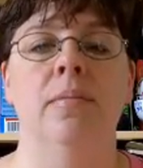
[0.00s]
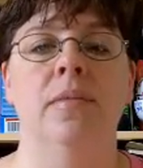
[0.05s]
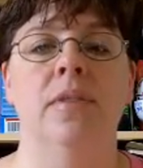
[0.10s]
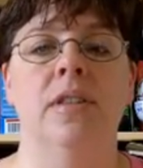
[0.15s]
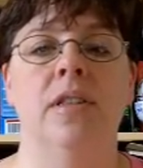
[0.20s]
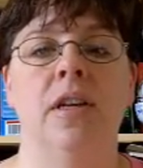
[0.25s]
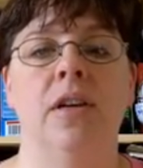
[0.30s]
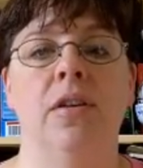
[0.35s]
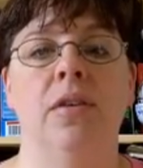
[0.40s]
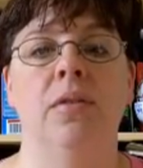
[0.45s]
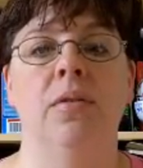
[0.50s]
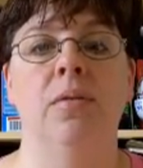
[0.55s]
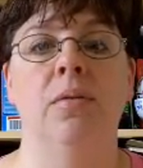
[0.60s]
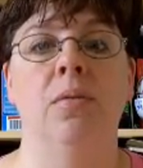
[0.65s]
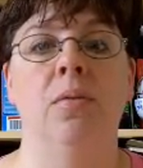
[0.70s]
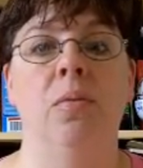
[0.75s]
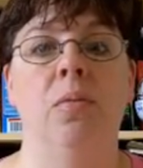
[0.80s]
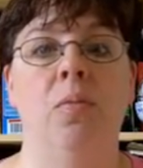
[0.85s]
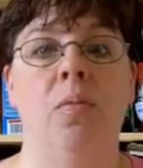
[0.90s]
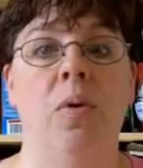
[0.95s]

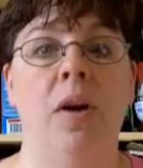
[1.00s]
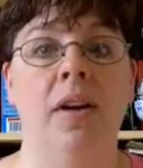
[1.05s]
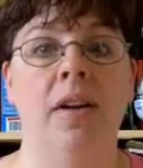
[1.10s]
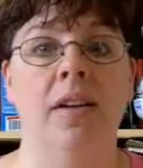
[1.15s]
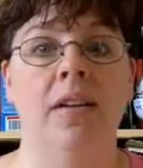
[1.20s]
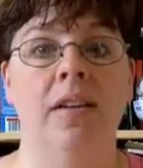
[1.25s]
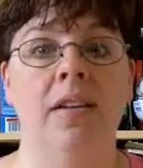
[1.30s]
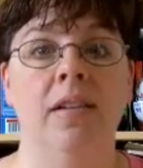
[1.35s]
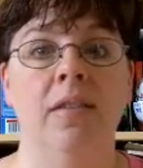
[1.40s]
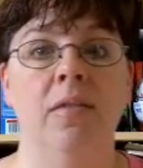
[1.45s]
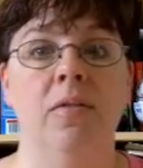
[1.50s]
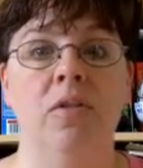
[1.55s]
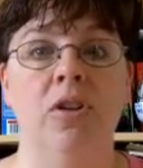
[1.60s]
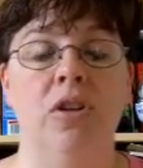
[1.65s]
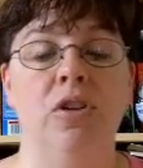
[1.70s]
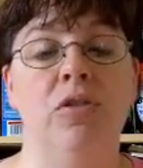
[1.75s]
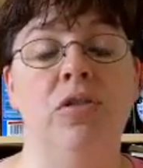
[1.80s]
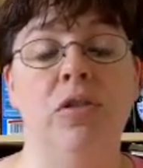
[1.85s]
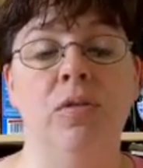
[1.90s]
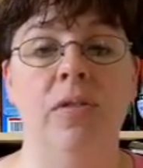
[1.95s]
So what
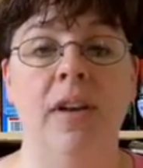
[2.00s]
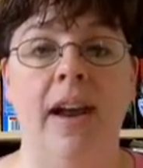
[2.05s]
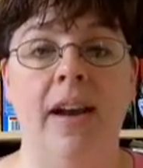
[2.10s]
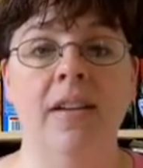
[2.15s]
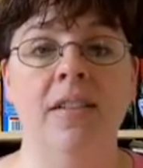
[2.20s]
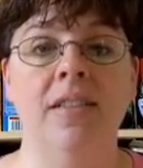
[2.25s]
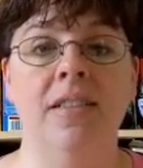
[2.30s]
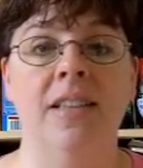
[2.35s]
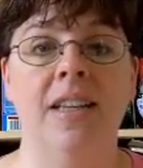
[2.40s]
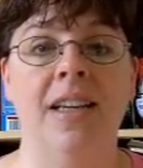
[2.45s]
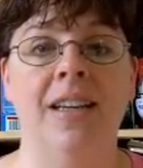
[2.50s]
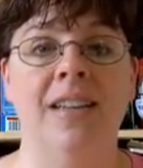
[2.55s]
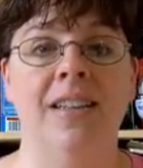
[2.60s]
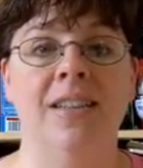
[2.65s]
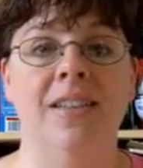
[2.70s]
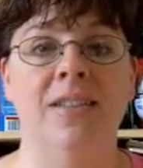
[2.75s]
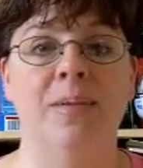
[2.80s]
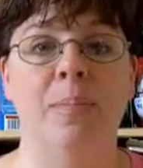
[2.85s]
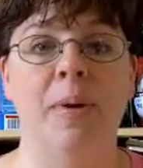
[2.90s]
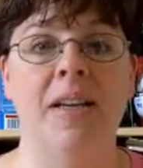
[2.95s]
you do next
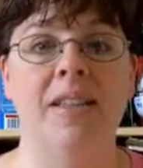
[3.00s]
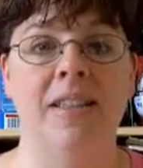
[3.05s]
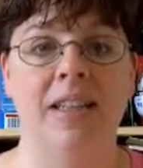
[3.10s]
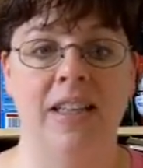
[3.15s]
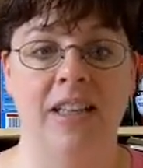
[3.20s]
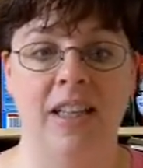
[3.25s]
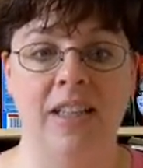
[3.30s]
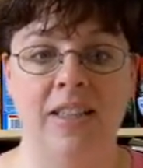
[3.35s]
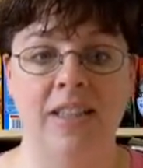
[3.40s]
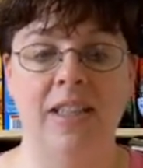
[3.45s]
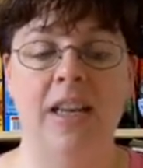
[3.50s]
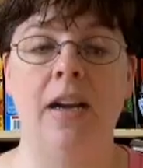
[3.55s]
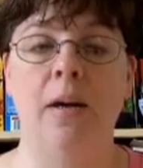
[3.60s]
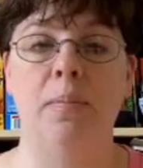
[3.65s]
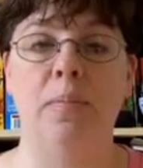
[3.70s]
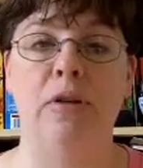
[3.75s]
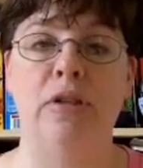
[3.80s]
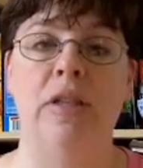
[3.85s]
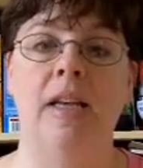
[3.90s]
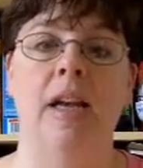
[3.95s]
is basically set
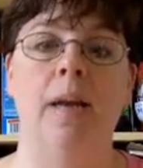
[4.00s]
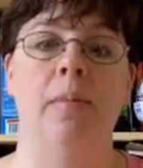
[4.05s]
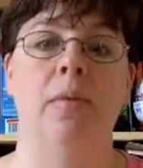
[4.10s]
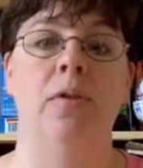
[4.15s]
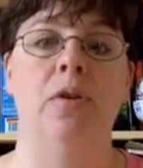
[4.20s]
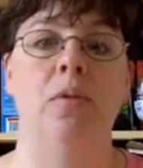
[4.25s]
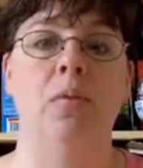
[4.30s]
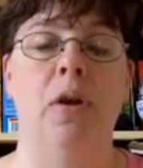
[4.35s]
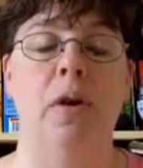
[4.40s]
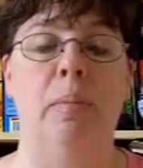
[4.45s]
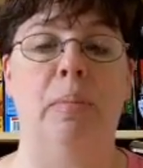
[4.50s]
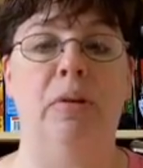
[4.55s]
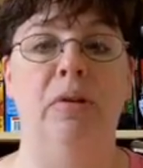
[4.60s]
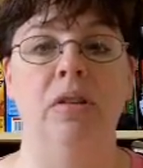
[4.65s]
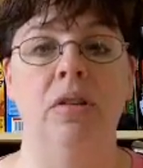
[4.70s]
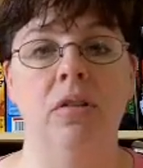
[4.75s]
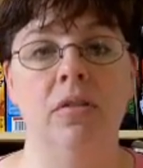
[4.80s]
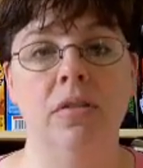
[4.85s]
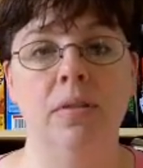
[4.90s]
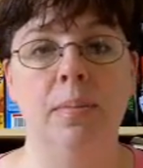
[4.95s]
up your table. You want to
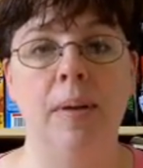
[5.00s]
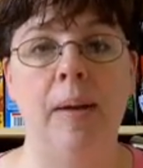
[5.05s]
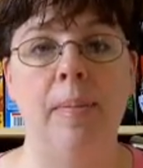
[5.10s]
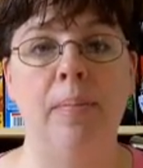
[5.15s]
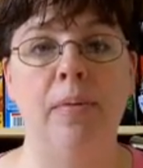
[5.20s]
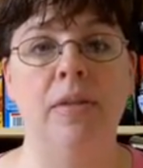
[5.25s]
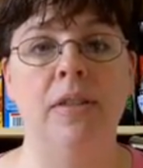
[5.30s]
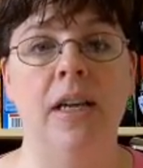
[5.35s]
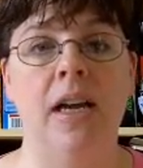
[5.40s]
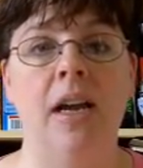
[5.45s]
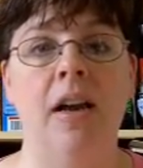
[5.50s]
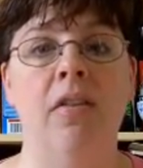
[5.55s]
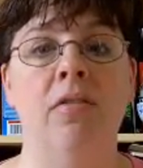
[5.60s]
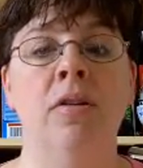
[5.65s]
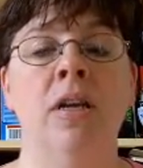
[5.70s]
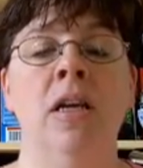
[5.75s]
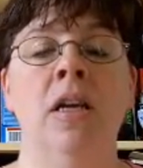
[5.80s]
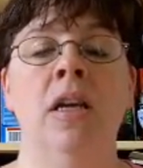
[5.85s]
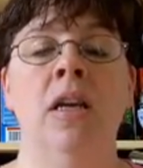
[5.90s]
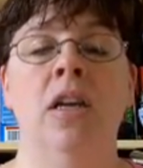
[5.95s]
put newspaper
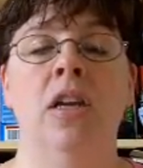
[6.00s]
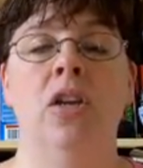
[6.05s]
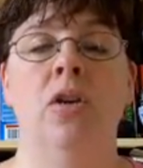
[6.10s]
down,